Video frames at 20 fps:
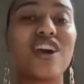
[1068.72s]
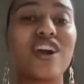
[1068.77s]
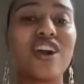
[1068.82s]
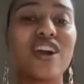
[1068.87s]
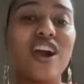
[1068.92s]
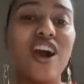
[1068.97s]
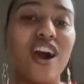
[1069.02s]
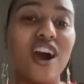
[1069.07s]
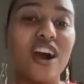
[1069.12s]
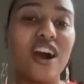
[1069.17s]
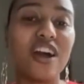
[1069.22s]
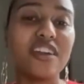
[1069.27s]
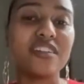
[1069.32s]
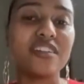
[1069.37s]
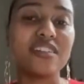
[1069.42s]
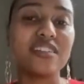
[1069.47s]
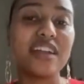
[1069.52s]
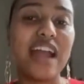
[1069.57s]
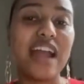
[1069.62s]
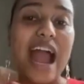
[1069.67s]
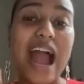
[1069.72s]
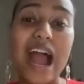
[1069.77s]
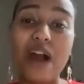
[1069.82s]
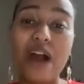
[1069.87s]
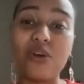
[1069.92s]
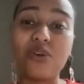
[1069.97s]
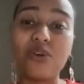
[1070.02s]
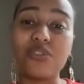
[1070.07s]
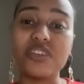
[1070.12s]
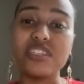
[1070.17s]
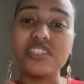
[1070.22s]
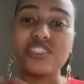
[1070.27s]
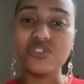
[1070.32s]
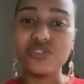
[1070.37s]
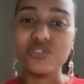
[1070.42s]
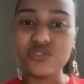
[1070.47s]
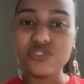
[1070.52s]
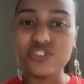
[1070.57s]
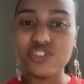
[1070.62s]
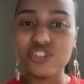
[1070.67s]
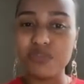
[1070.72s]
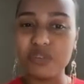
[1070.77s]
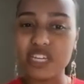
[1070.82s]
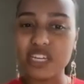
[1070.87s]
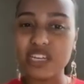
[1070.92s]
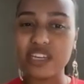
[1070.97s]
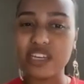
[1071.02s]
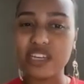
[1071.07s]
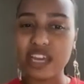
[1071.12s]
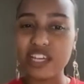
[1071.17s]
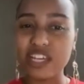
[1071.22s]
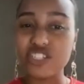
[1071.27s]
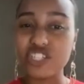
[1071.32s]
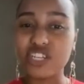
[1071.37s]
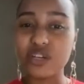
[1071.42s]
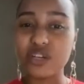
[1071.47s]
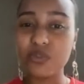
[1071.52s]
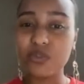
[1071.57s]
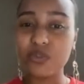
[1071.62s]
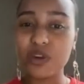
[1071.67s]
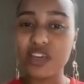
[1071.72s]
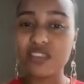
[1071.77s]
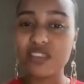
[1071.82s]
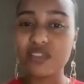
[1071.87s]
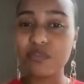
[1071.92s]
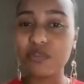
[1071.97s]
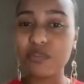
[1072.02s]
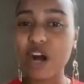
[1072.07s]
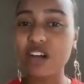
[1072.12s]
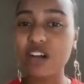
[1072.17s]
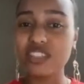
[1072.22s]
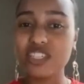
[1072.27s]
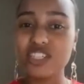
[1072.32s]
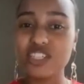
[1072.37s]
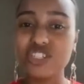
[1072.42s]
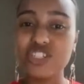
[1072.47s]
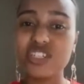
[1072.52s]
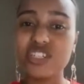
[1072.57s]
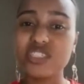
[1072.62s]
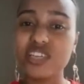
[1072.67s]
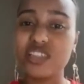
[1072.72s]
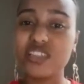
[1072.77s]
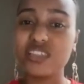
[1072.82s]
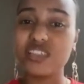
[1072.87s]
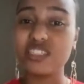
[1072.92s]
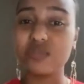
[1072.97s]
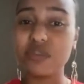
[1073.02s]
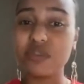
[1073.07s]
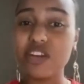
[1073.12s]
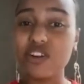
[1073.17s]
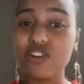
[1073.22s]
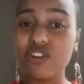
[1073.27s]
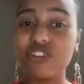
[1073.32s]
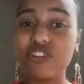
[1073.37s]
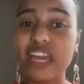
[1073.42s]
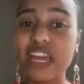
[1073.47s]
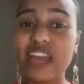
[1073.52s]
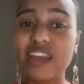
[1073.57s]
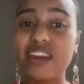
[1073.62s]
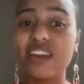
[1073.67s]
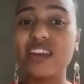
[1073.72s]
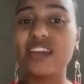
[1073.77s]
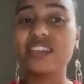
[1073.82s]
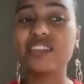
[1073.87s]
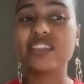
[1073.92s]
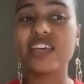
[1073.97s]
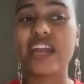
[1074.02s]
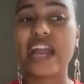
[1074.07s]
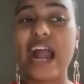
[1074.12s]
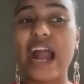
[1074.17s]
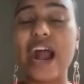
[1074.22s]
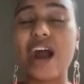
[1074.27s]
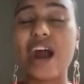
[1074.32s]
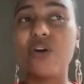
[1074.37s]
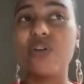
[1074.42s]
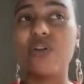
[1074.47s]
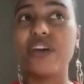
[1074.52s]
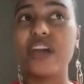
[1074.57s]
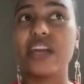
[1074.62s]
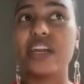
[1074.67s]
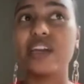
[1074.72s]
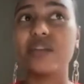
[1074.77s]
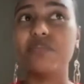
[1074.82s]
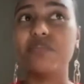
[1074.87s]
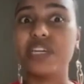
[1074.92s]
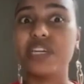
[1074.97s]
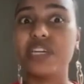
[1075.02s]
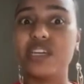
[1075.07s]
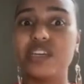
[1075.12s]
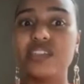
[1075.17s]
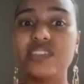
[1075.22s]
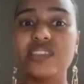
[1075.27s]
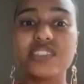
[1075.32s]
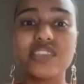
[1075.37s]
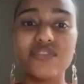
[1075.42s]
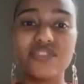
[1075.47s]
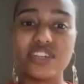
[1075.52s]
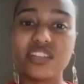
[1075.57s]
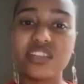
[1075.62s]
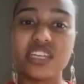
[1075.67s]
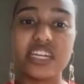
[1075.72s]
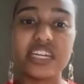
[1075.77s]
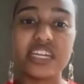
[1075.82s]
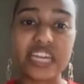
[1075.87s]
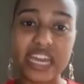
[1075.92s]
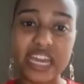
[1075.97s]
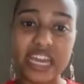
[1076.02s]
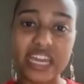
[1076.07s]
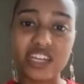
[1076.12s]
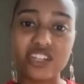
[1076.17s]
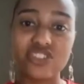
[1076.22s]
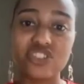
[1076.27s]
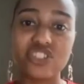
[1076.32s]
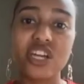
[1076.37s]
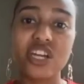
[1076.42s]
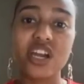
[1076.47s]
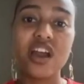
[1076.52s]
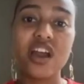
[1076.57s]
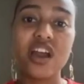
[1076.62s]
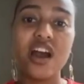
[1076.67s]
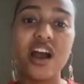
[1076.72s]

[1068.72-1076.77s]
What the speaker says: are on how these youth should be engaging with politicians and these mayoral candidates, like how they can be civically engaged,